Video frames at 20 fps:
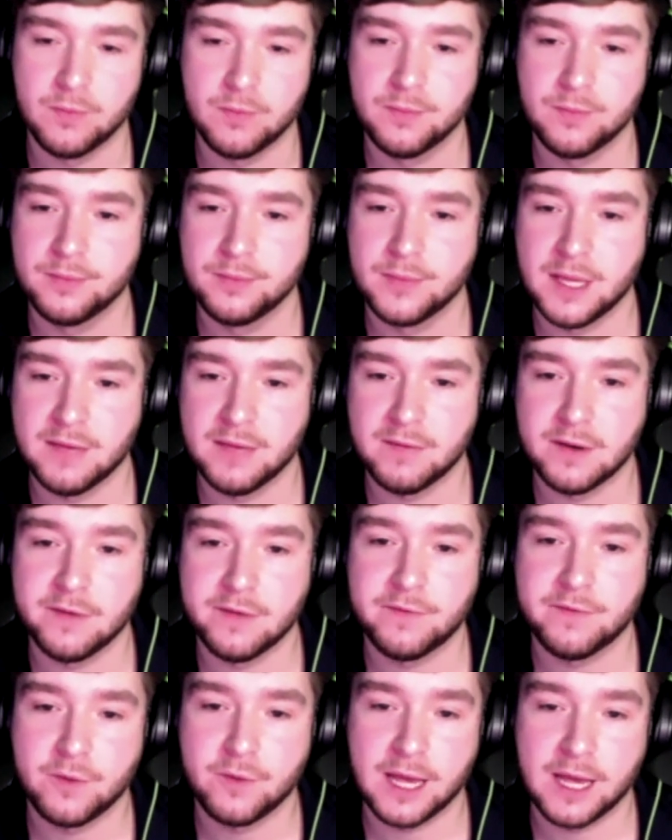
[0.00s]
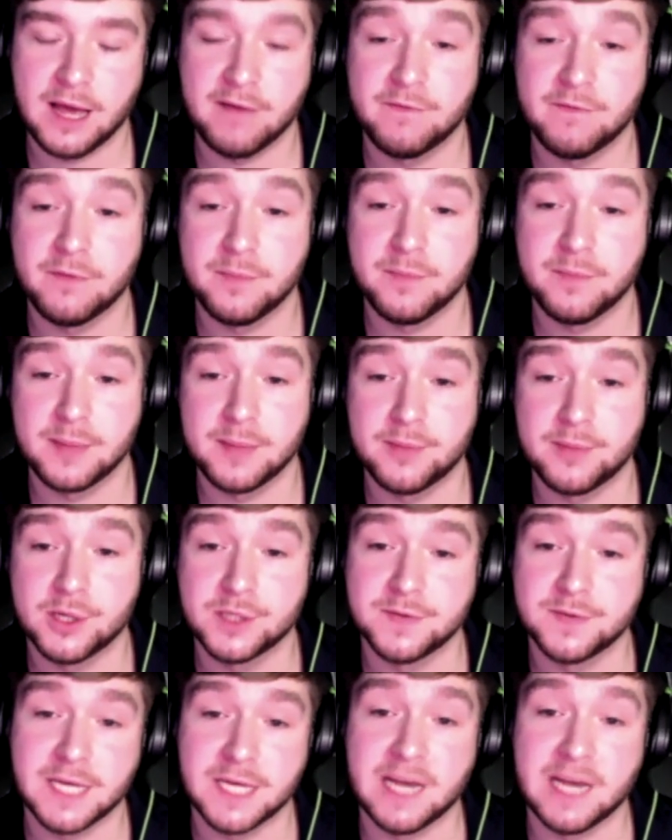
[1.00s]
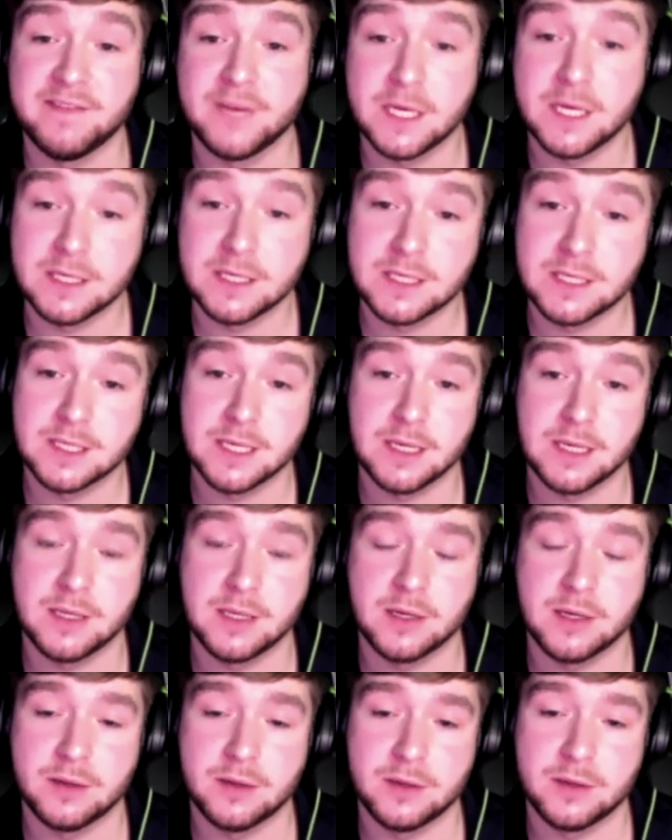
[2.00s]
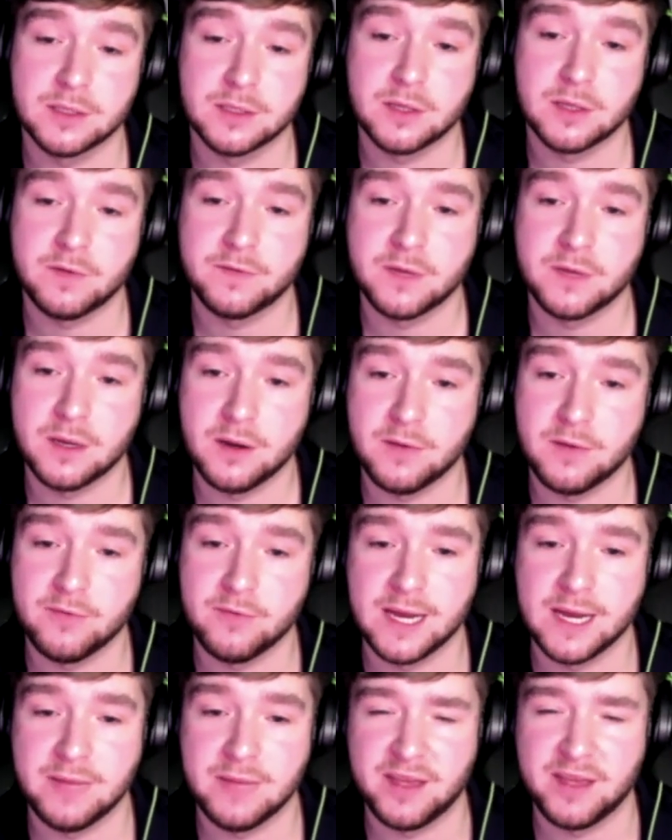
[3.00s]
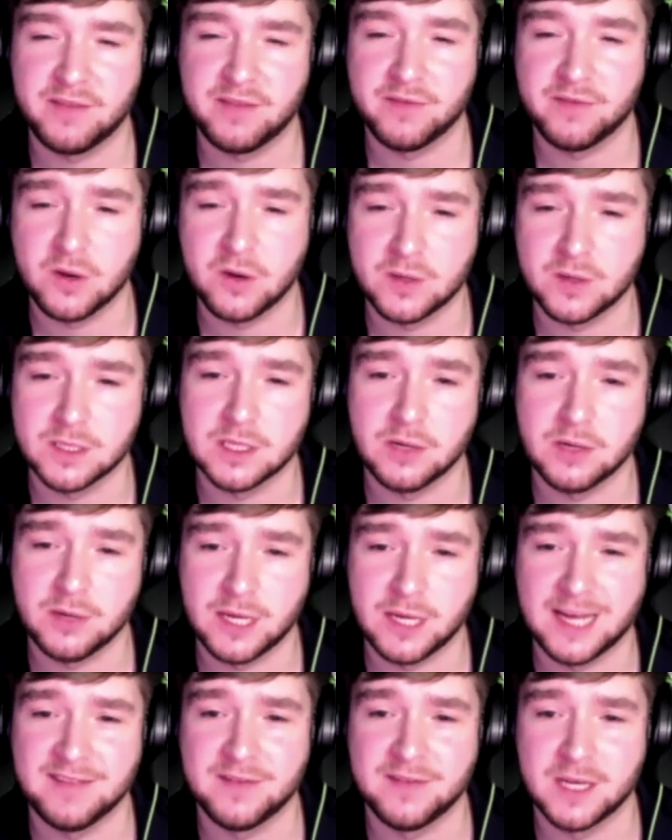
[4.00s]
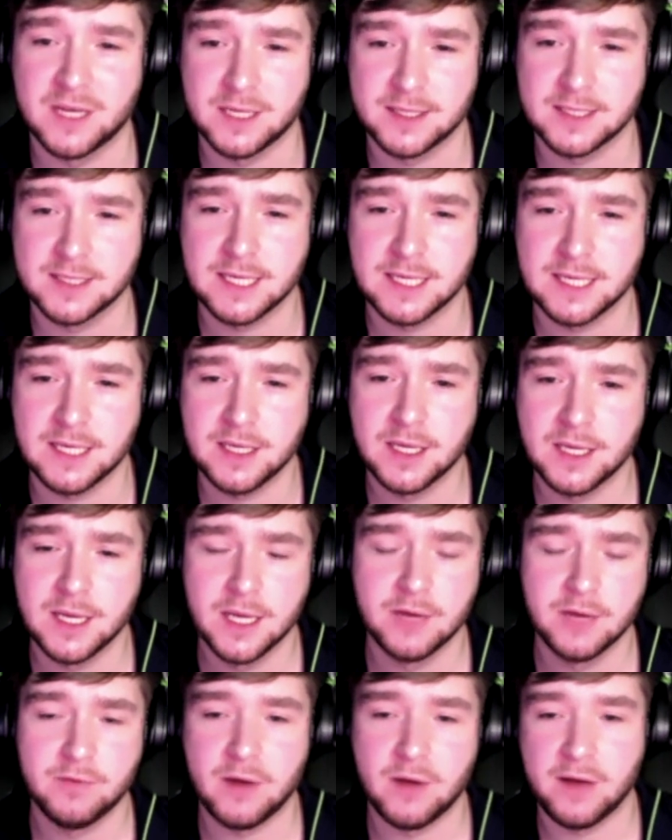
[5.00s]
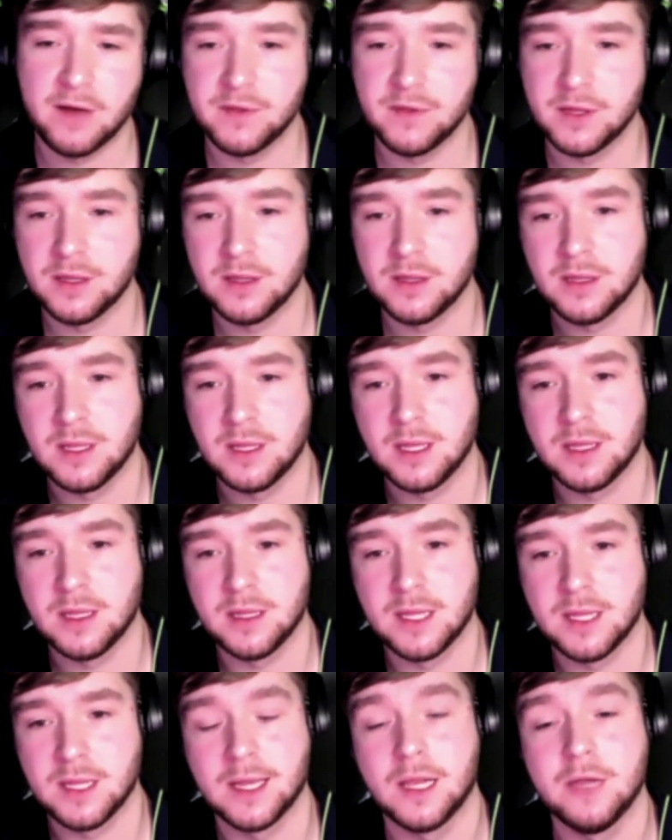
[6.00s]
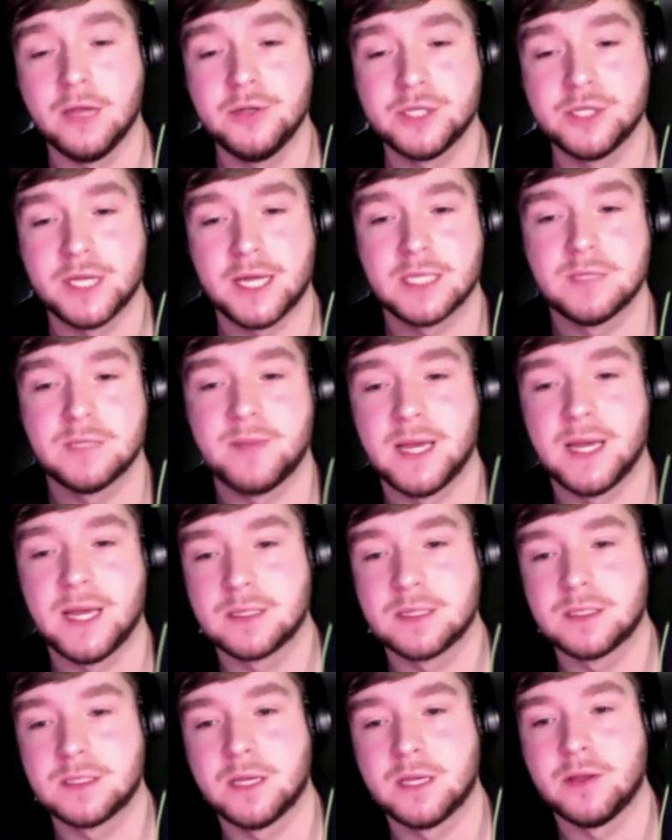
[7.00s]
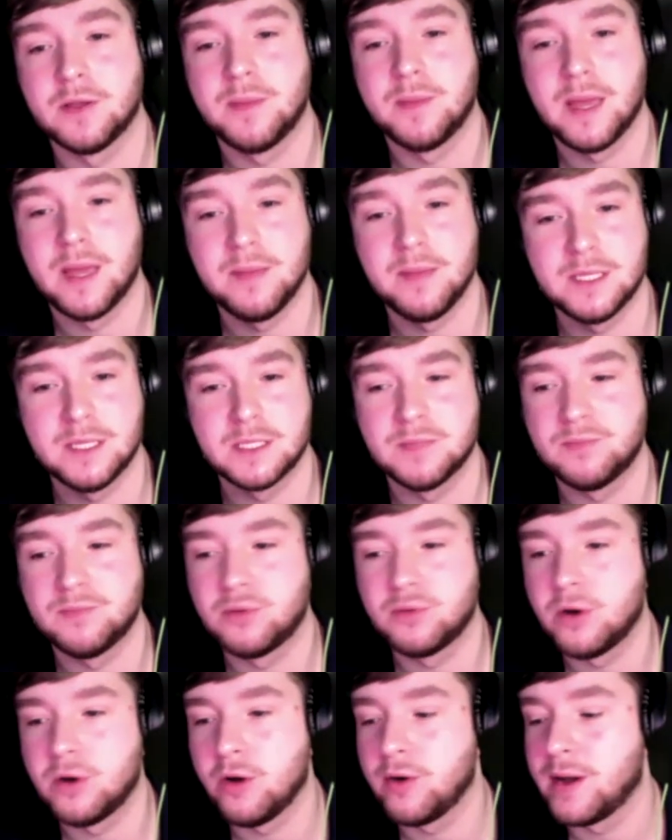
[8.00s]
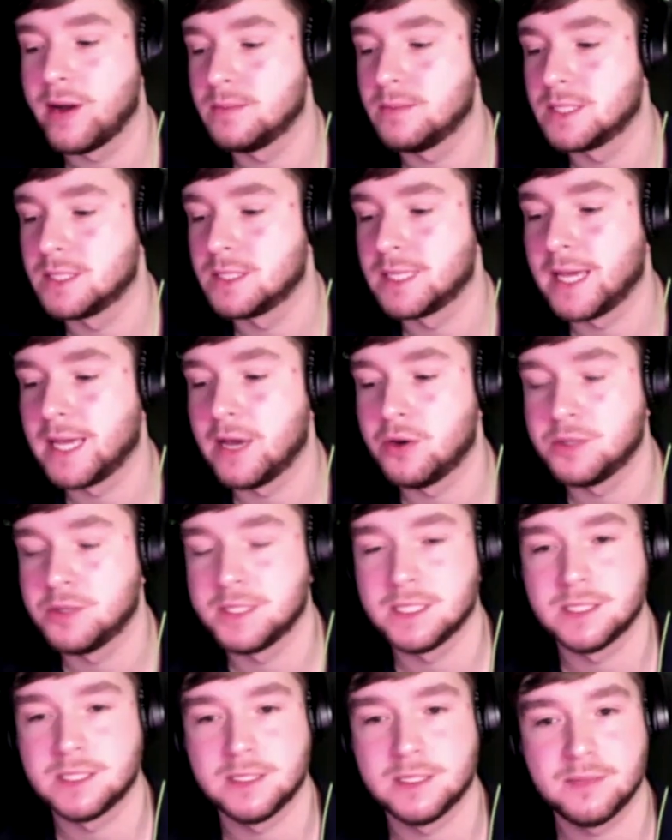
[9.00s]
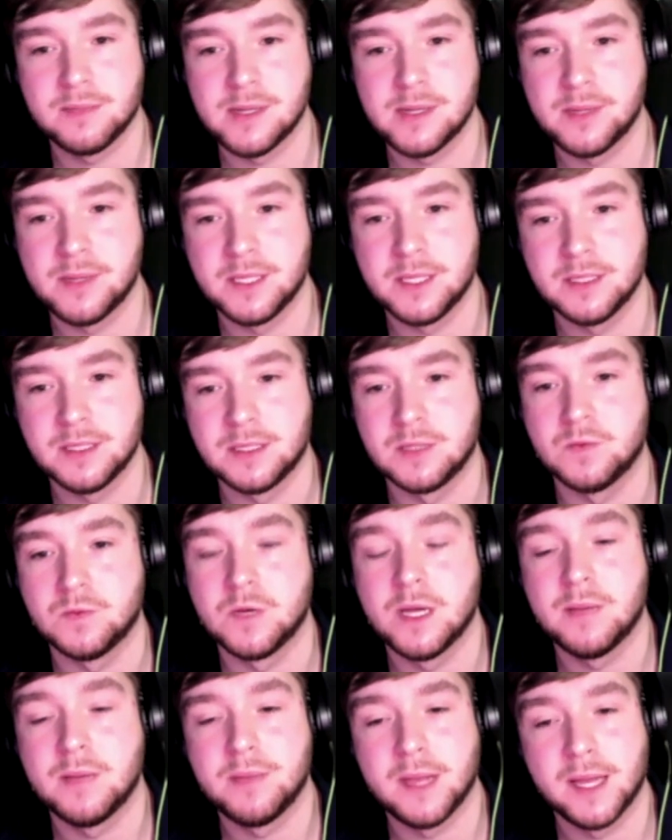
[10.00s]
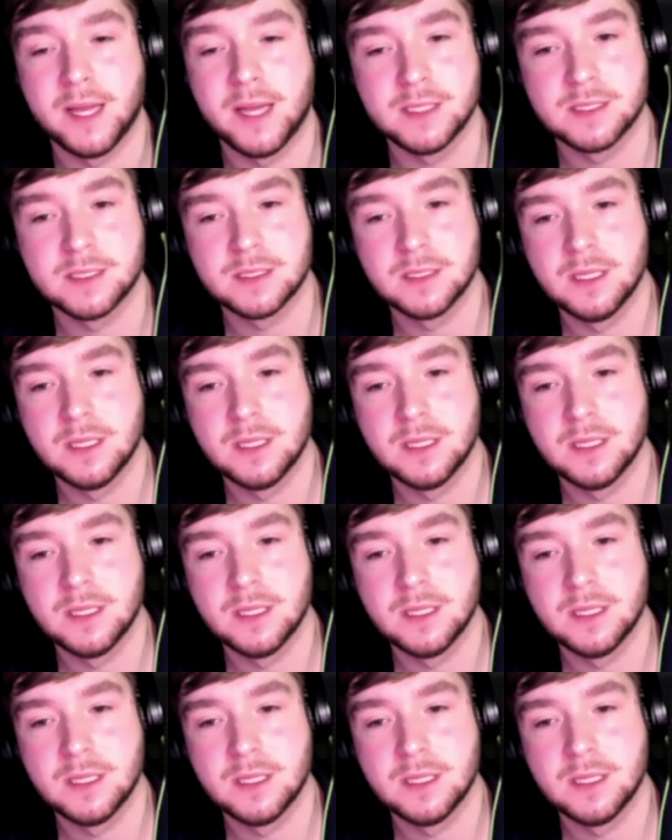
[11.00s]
even if we have a big push for diversity, there's often a really big focus on diversity rather than the inclusion aspects. So there might be some programs to get autistic people into the workplace,